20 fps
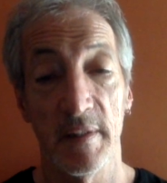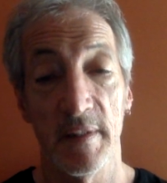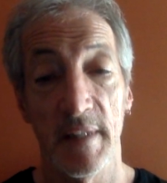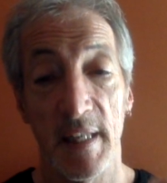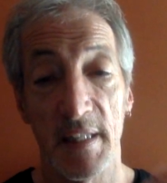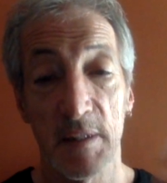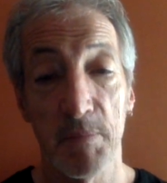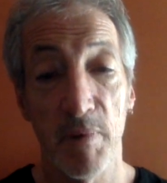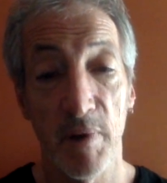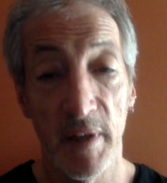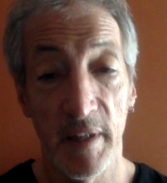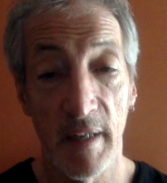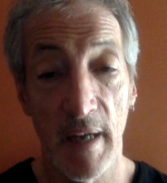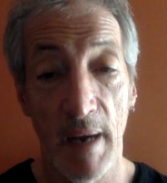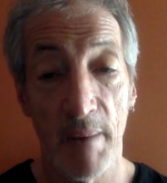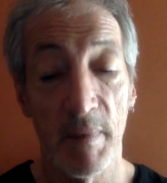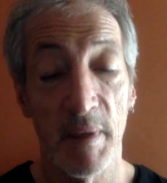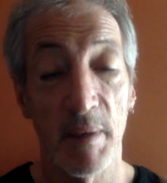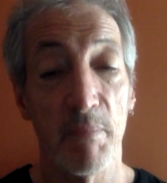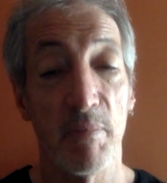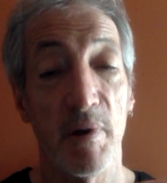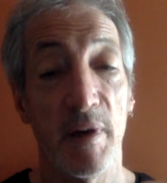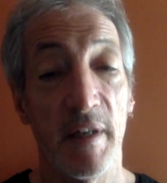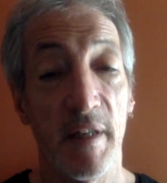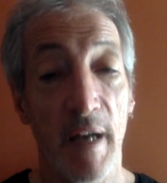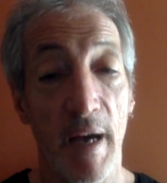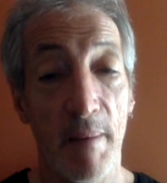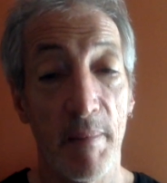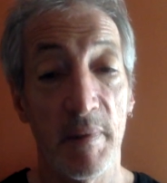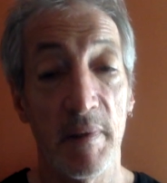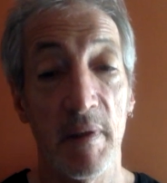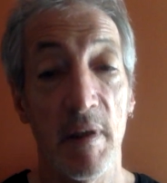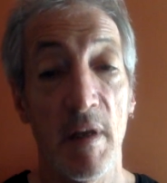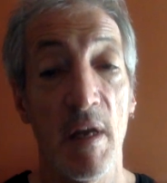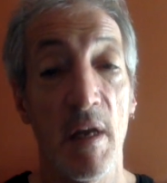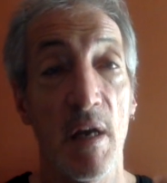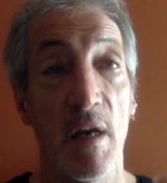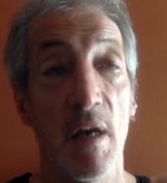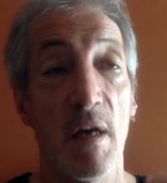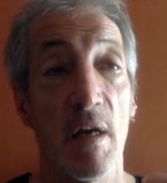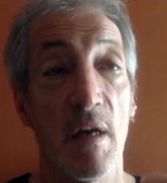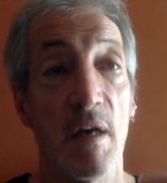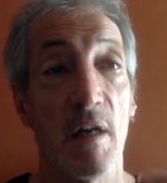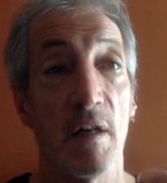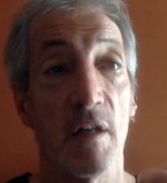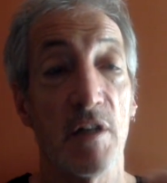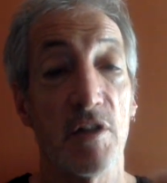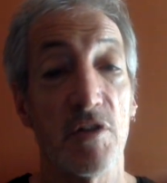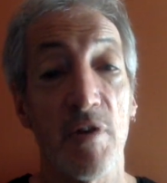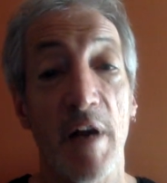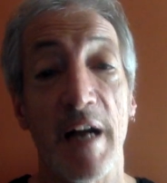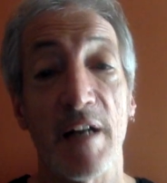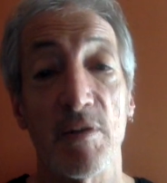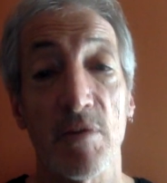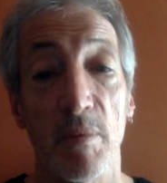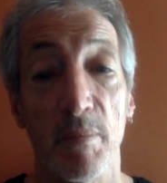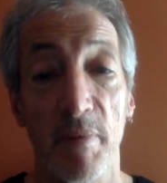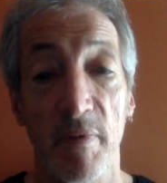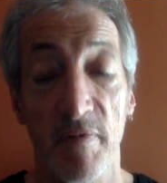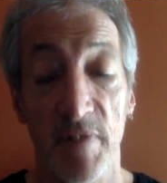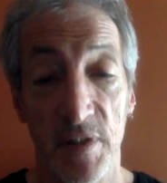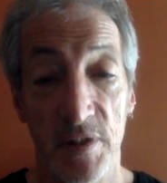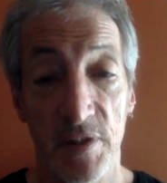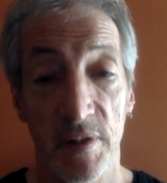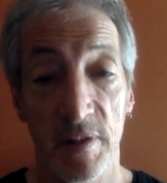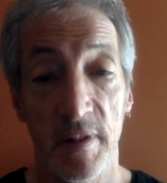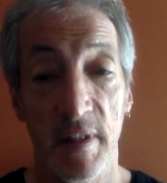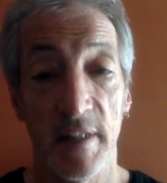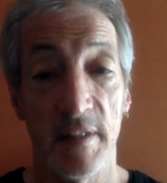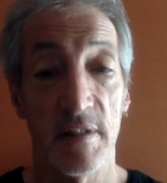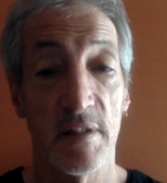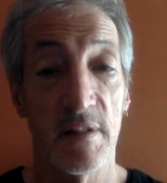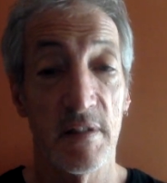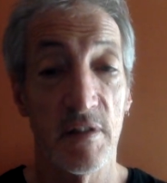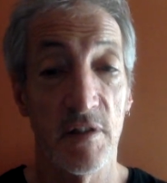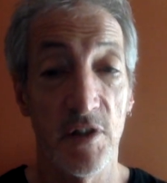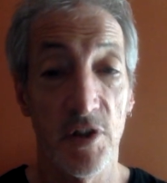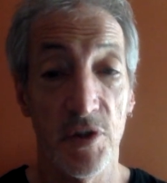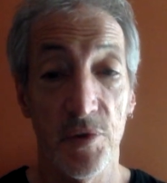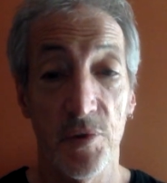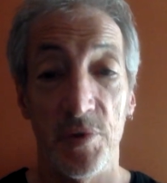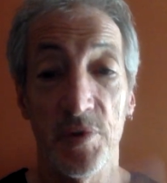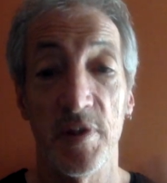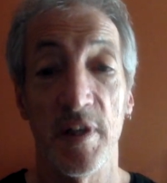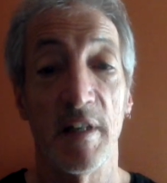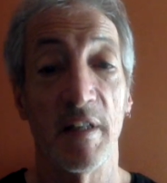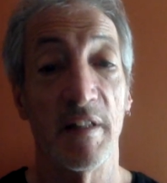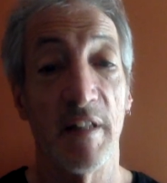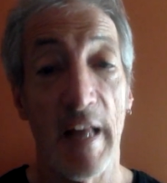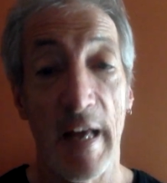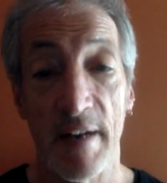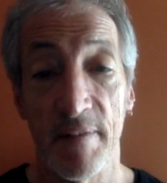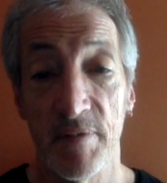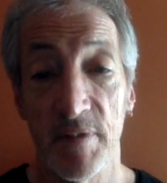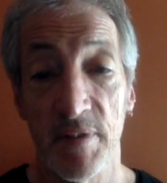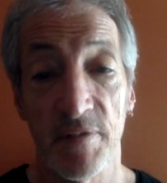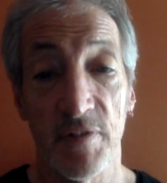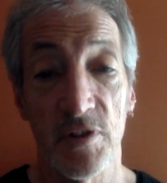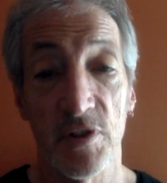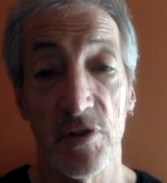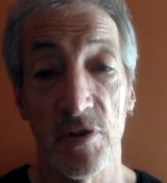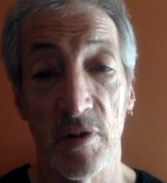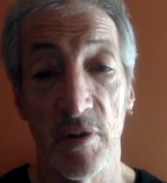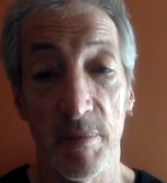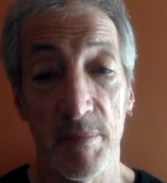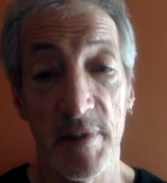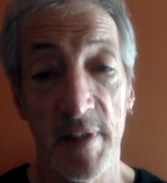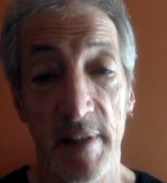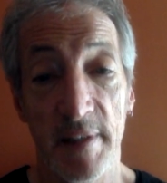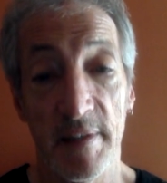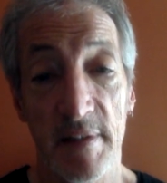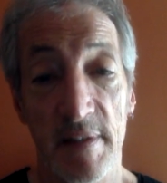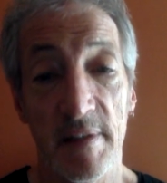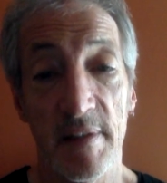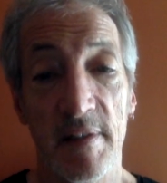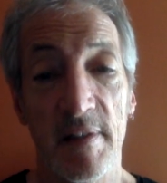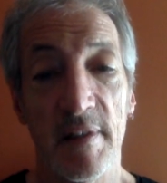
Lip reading: That's pretty common, a pretty common contractual provision that's used in a lot of different circumstances.